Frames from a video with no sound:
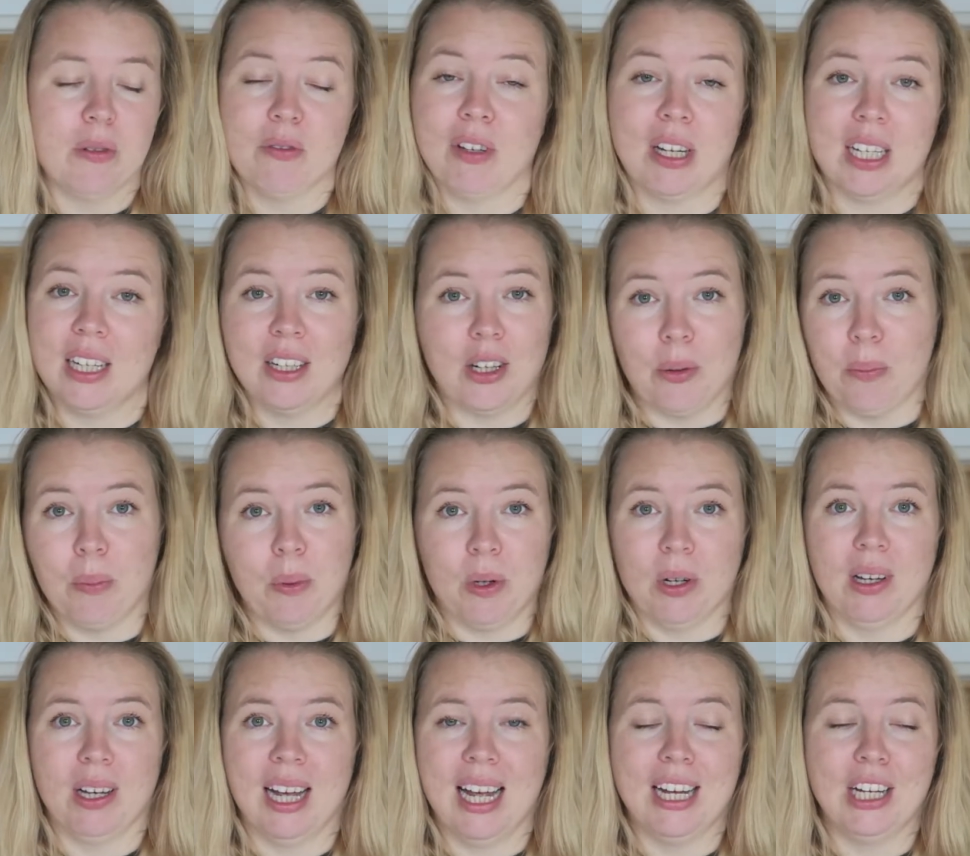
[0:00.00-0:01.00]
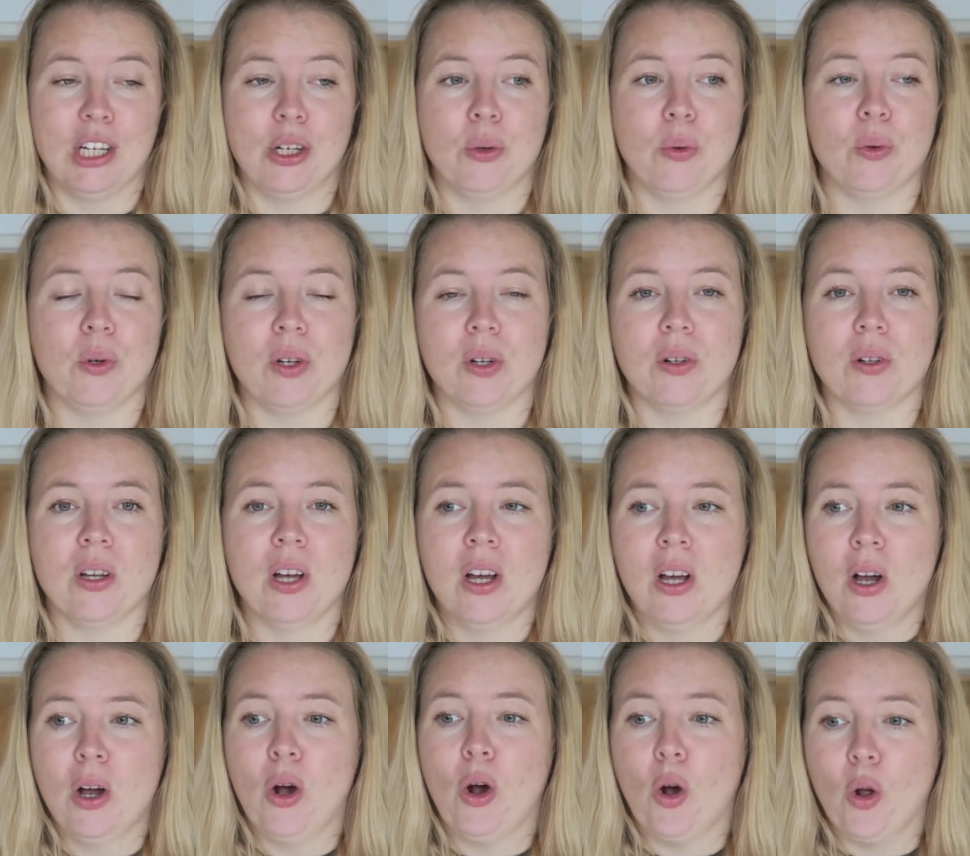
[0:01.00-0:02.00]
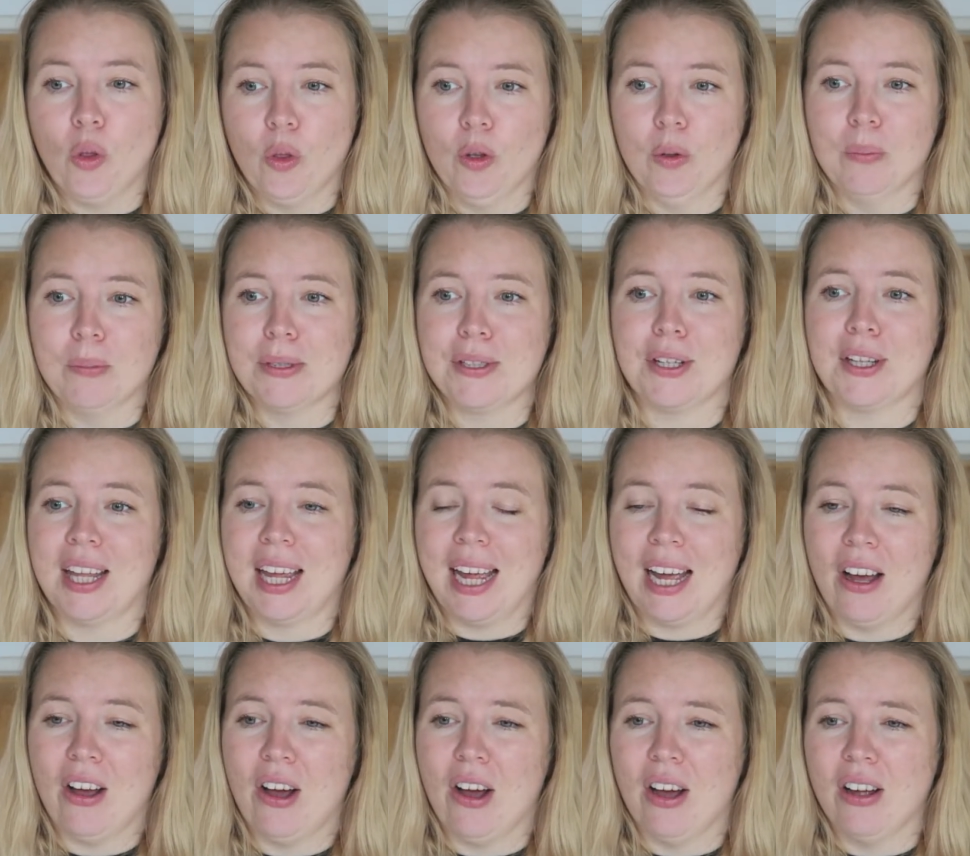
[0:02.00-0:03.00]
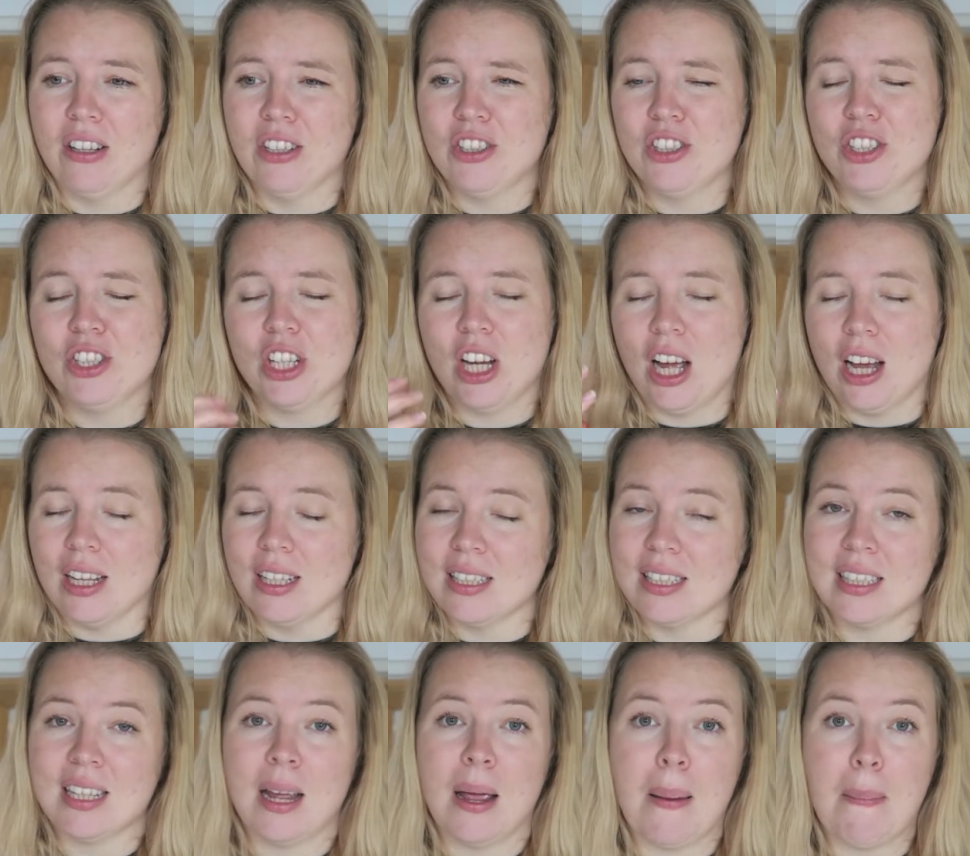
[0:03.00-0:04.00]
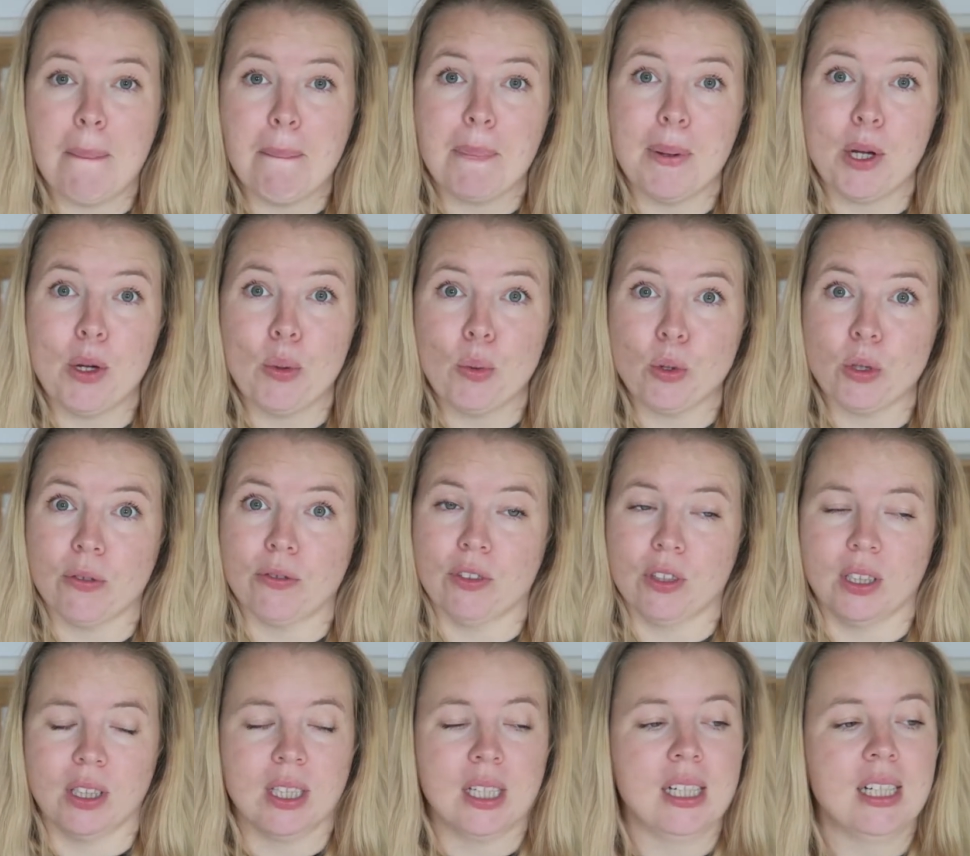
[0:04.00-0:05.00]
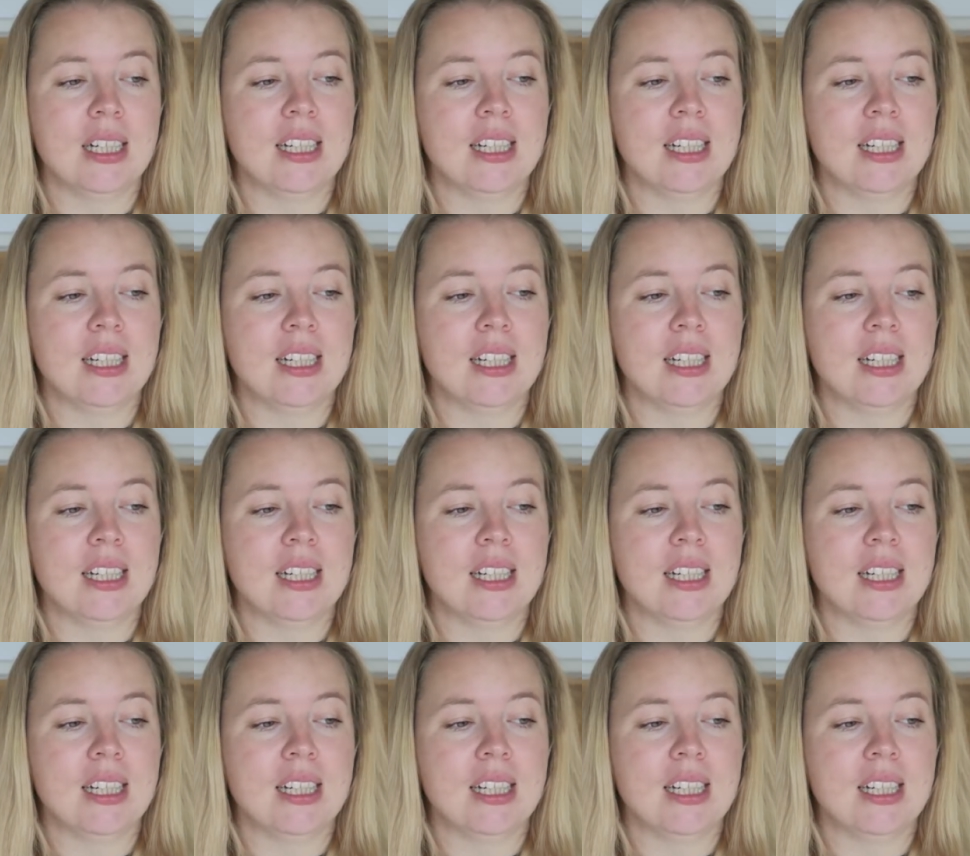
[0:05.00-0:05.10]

In fact, I don't put any oil on them, so they are just beautiful.